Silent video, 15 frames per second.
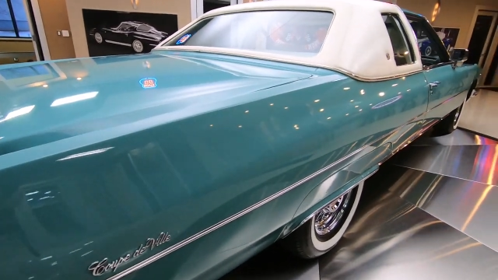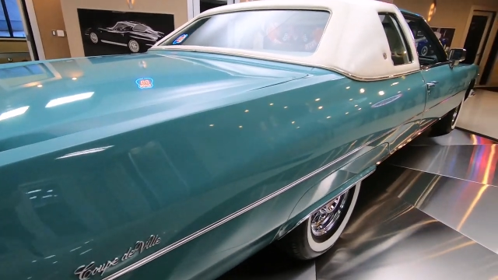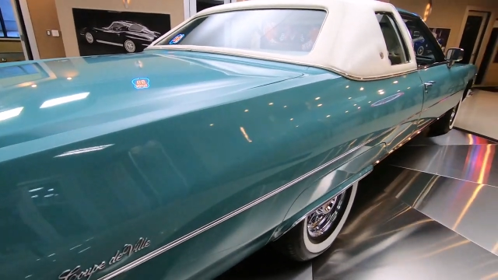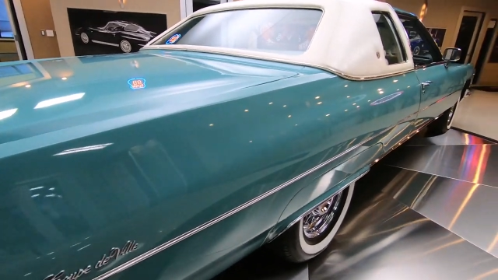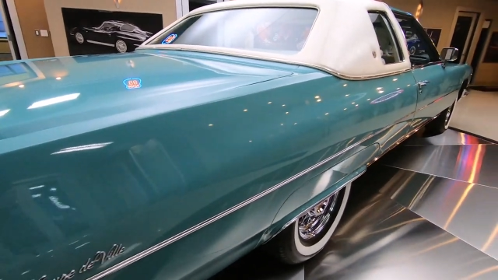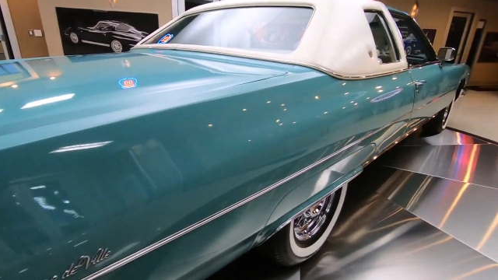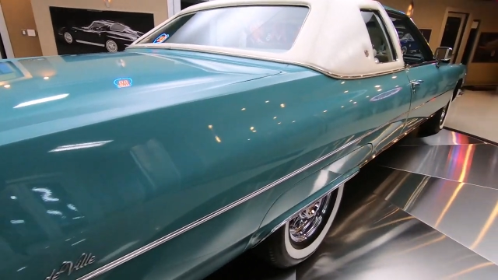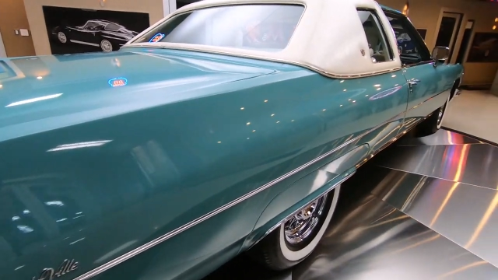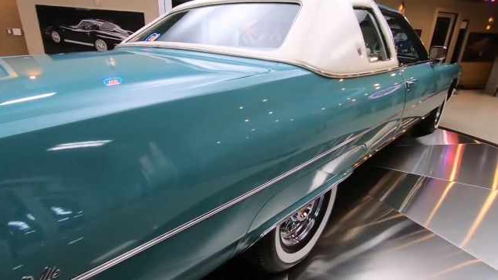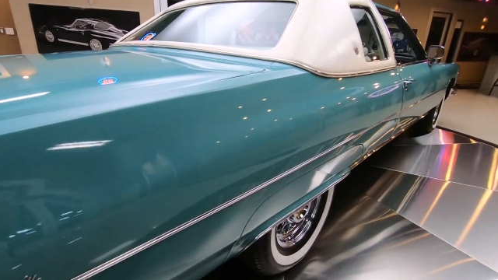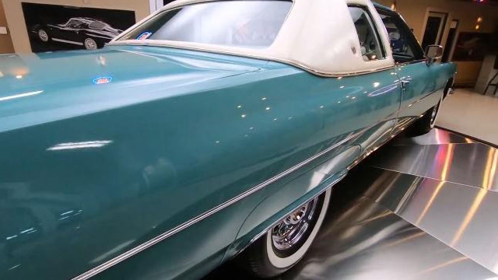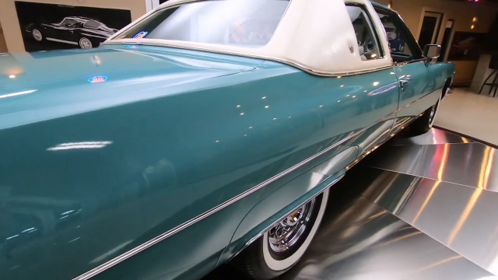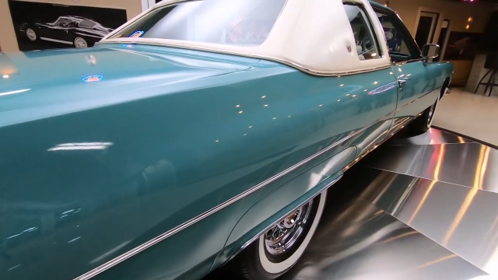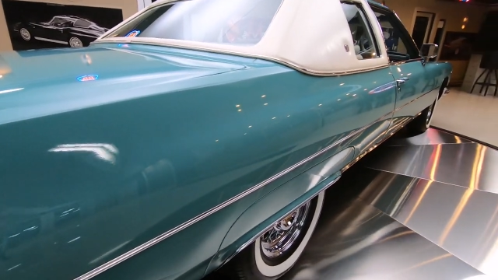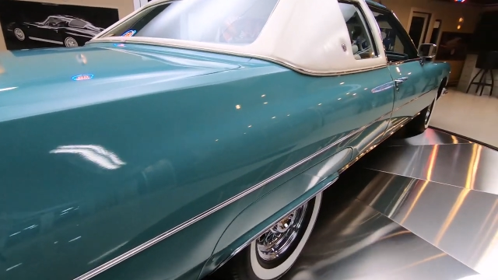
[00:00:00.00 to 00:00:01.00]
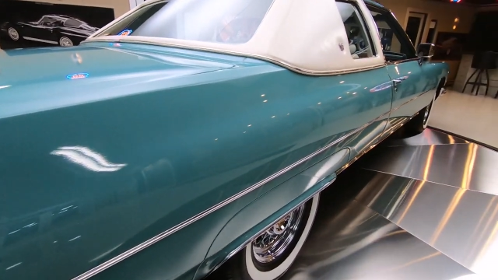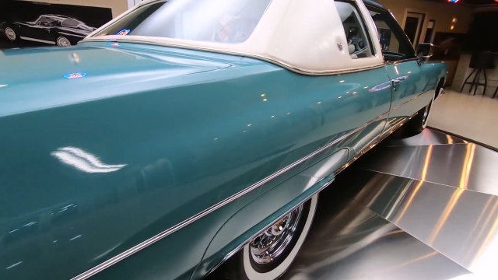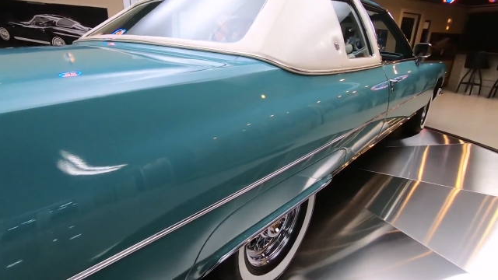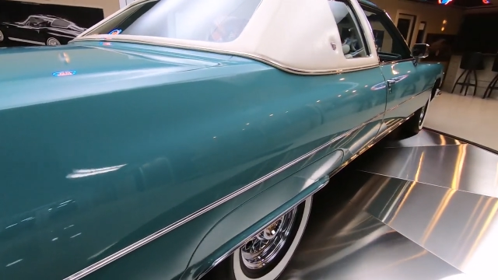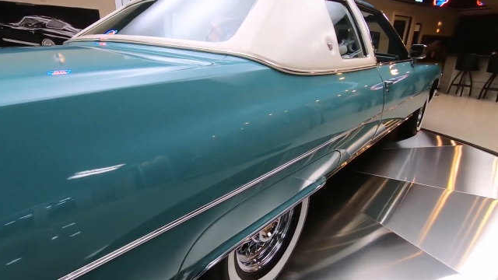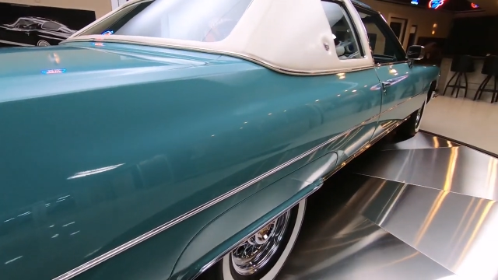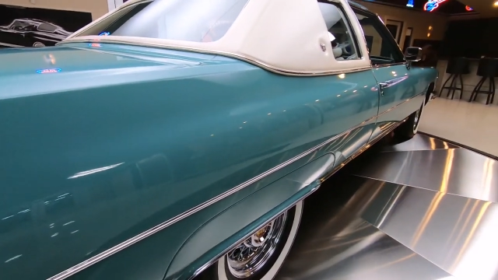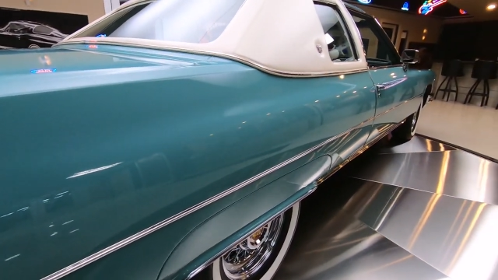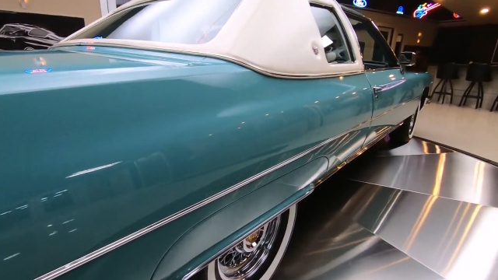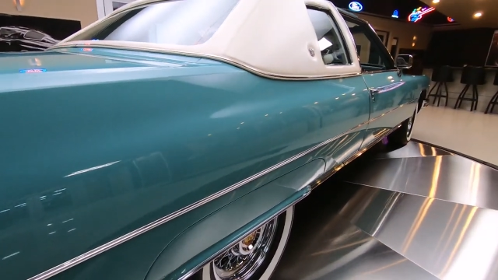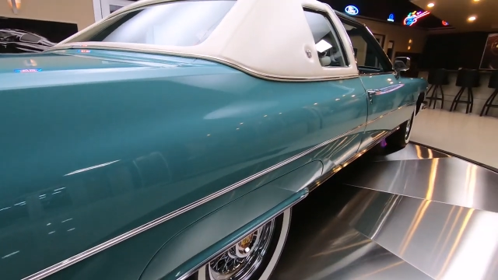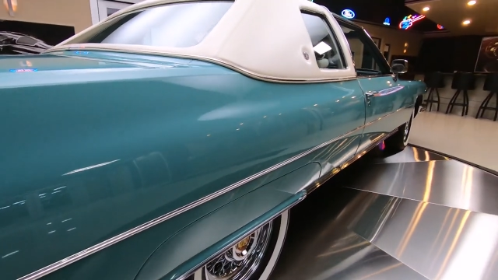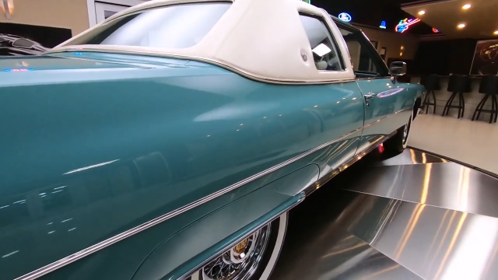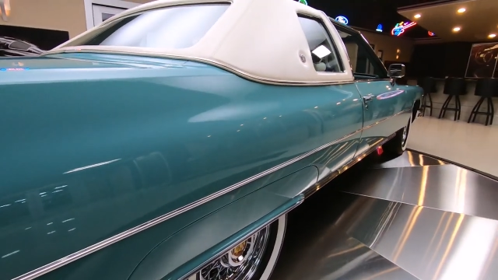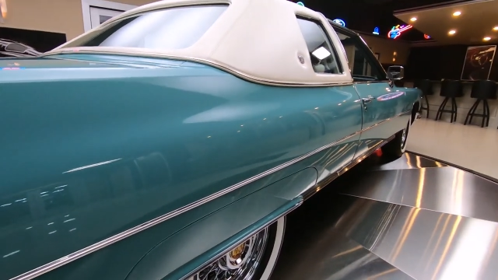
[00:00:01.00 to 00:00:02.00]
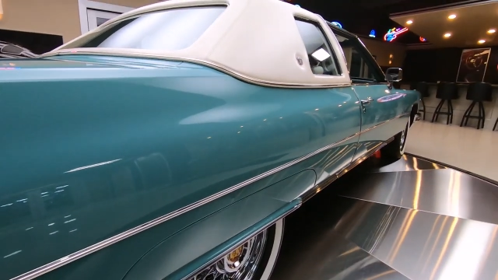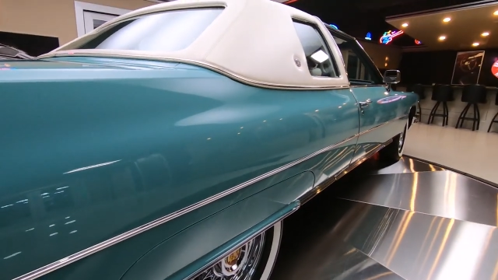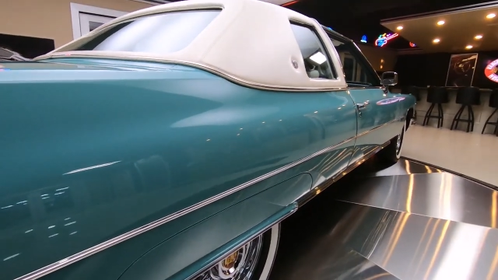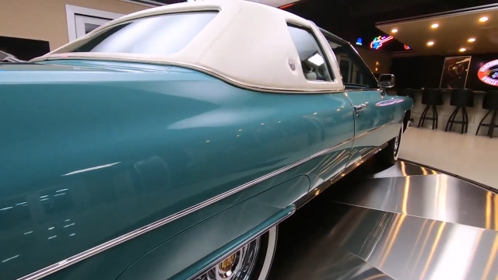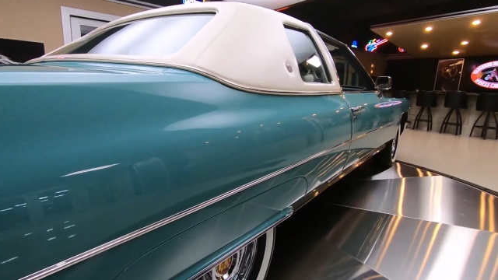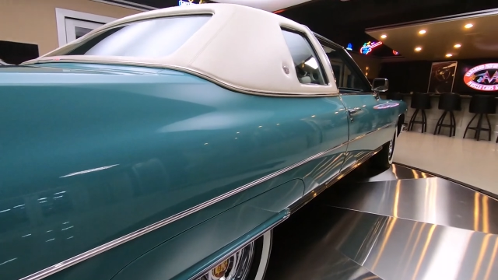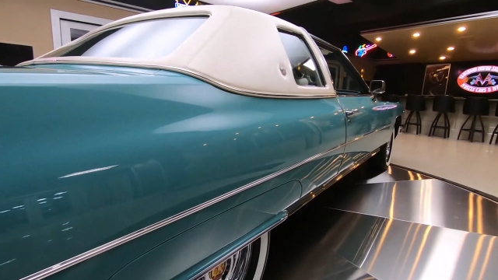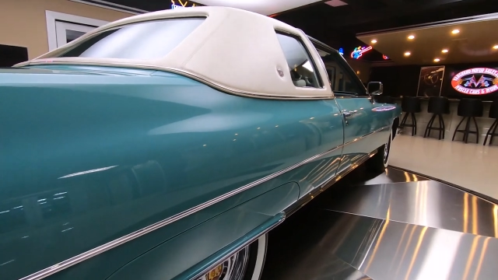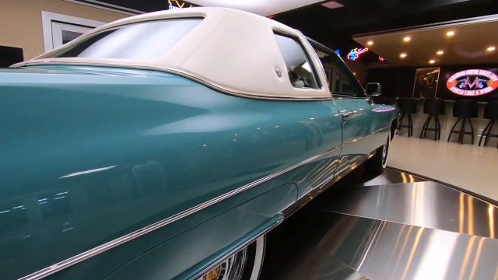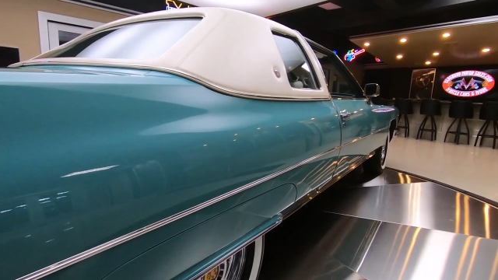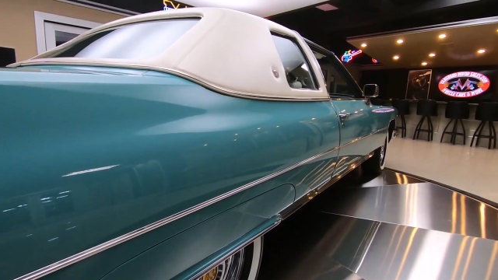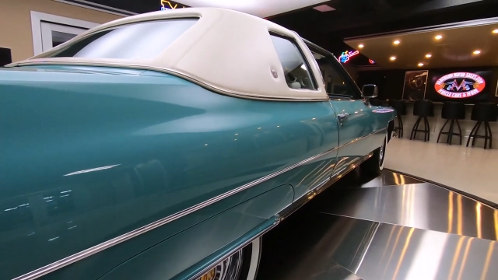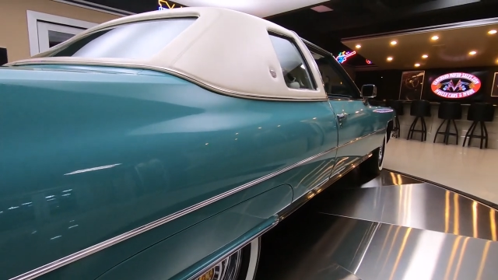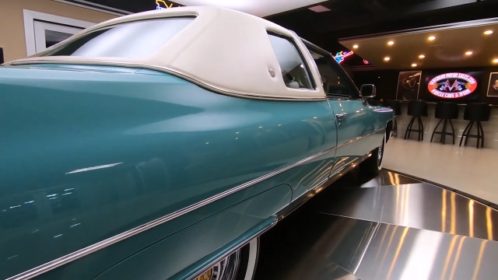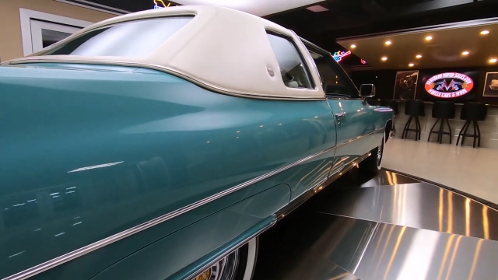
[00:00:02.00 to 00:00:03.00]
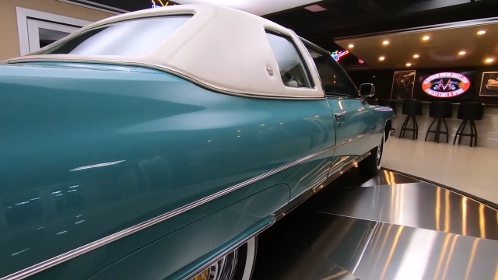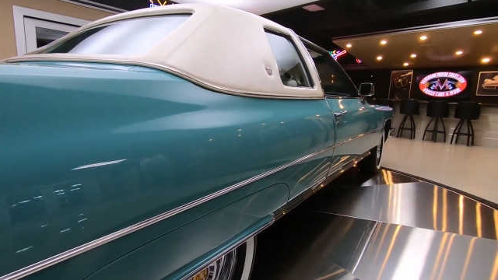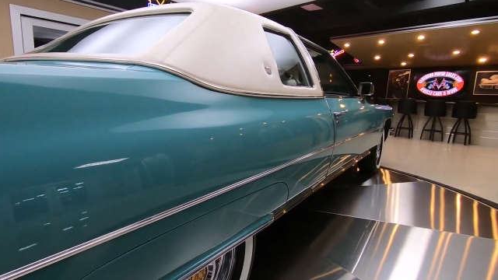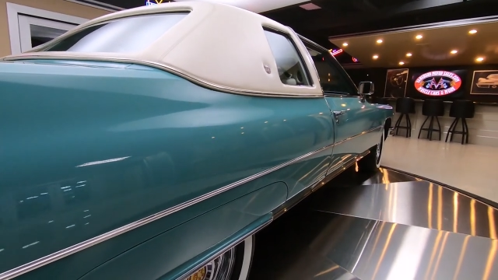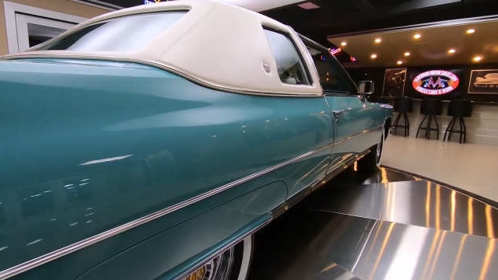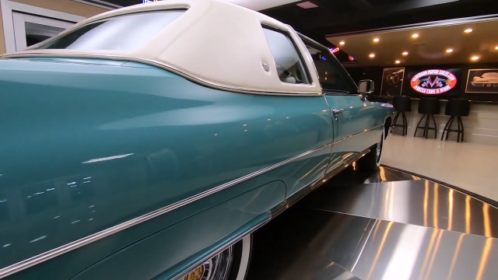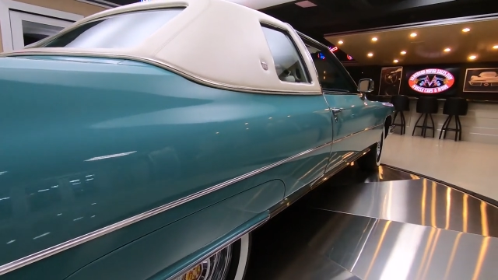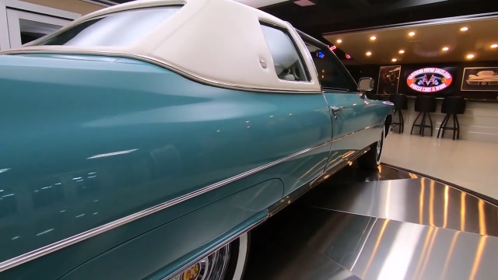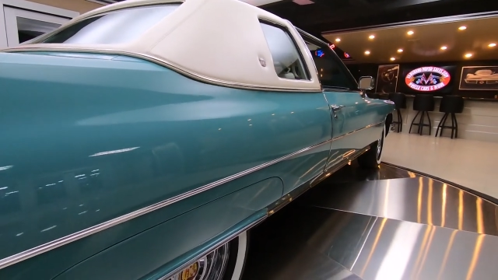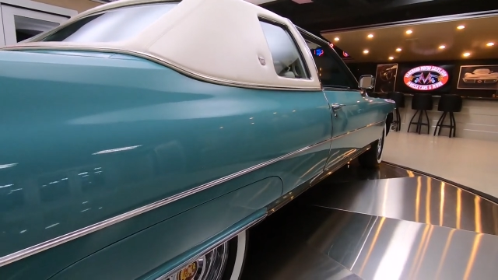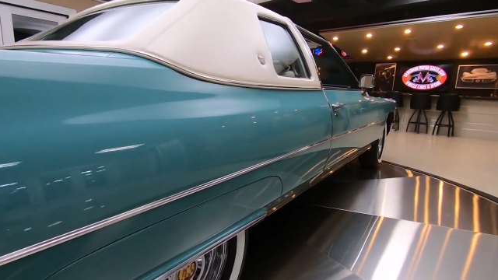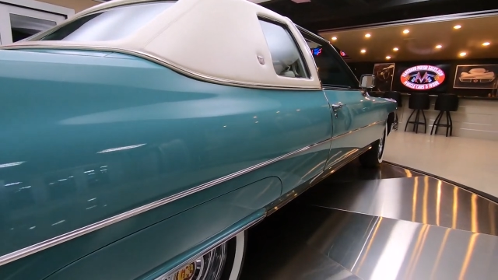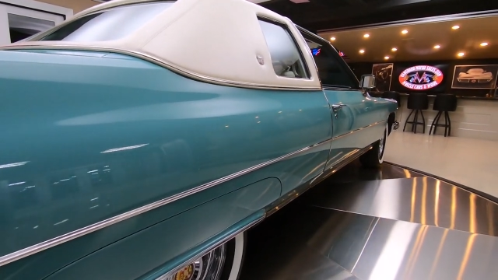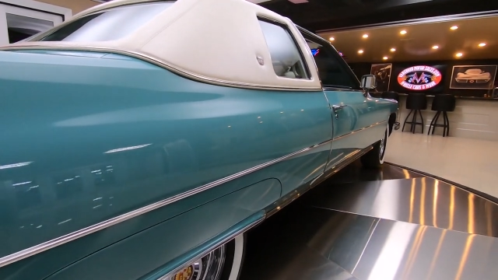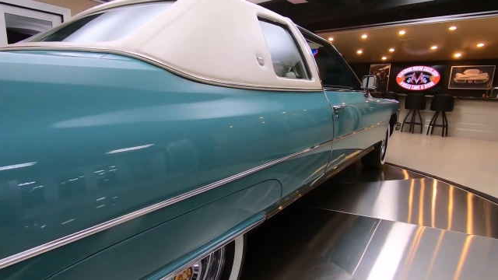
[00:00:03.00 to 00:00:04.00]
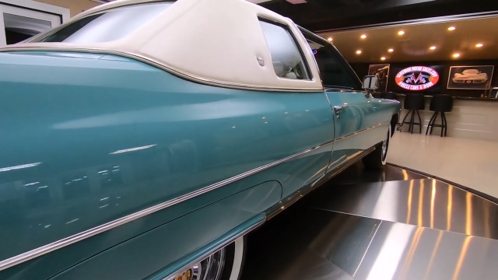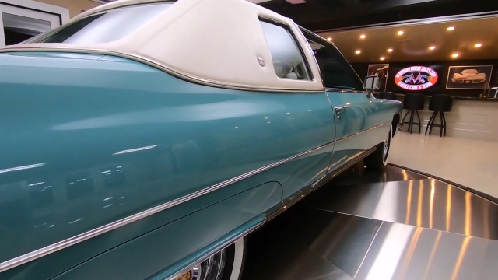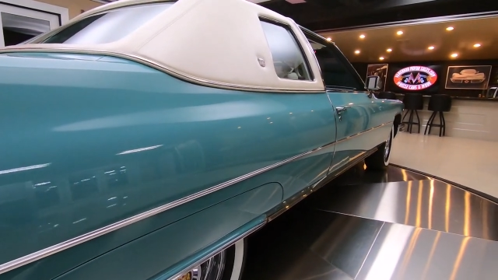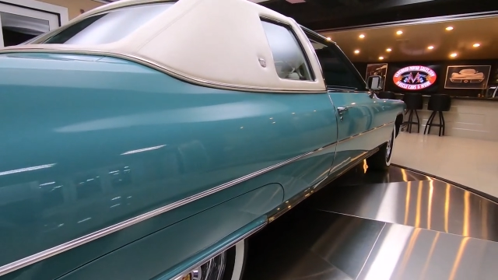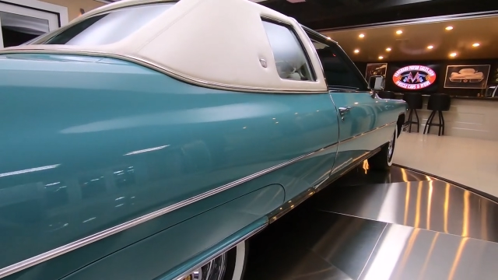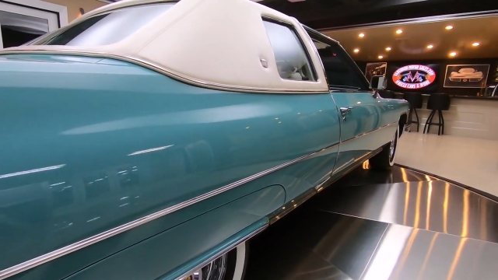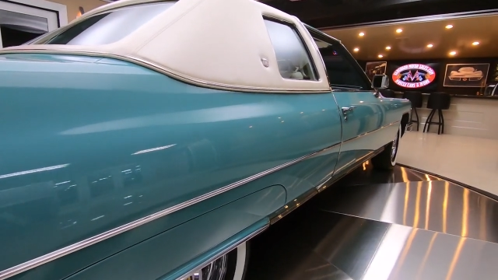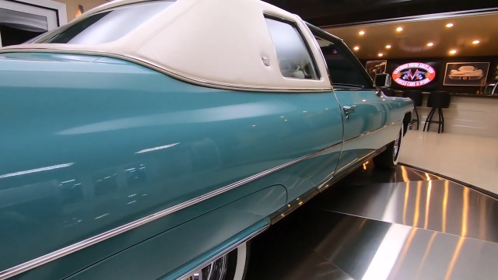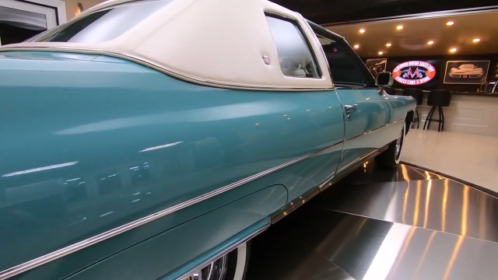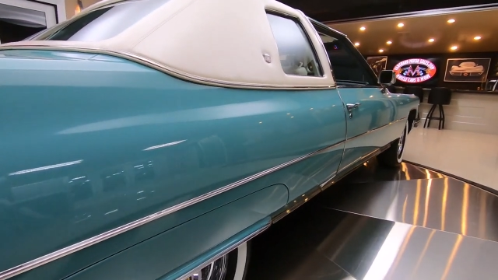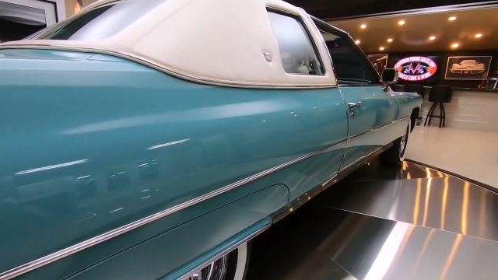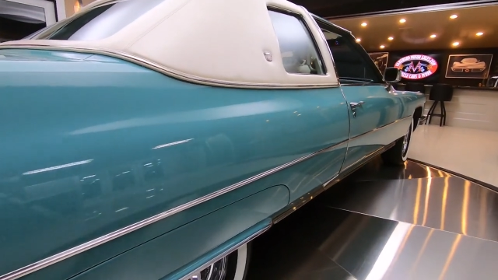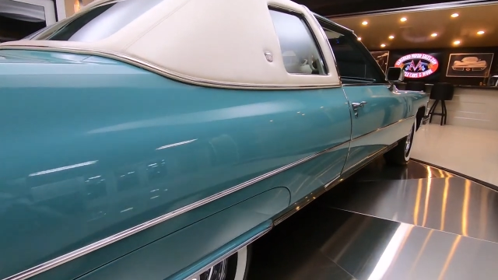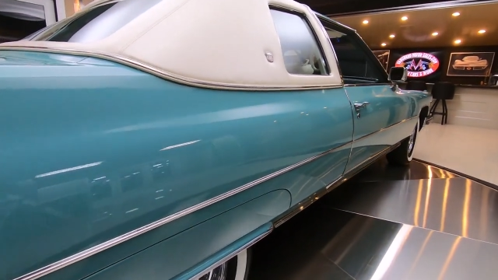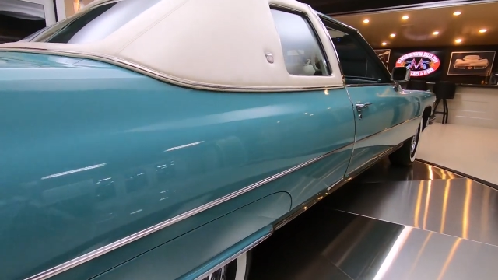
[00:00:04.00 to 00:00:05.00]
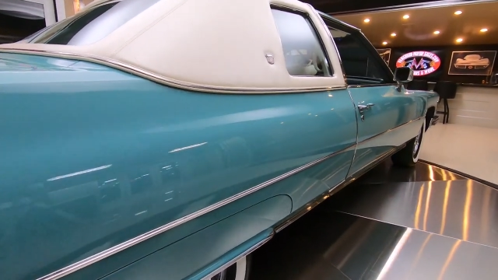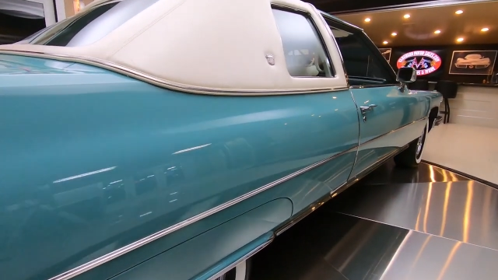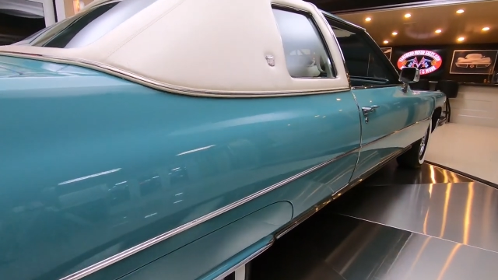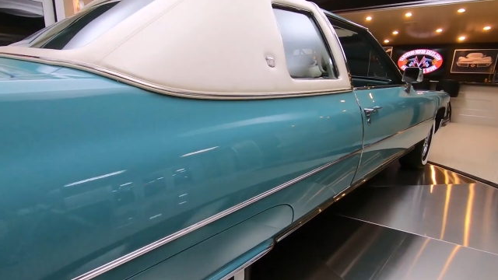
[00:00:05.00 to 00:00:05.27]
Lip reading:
No face is visible, so there are no lips to read.